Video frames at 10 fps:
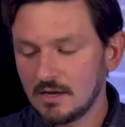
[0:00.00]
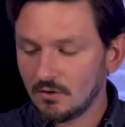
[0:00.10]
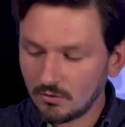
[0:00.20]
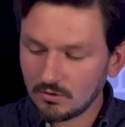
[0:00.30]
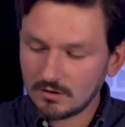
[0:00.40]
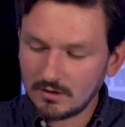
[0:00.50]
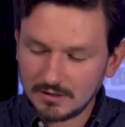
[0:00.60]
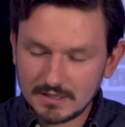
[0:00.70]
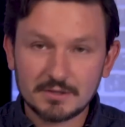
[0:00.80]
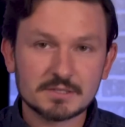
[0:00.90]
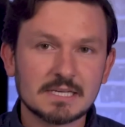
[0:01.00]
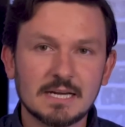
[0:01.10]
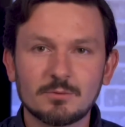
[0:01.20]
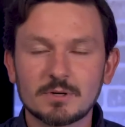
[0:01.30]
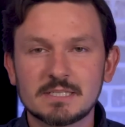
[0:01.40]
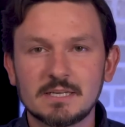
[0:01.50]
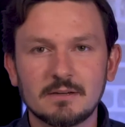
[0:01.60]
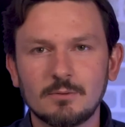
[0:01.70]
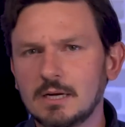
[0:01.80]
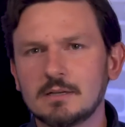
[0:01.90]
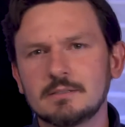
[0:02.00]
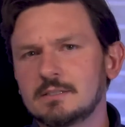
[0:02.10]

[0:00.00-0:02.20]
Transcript: Or on the other side, we're seeing, well,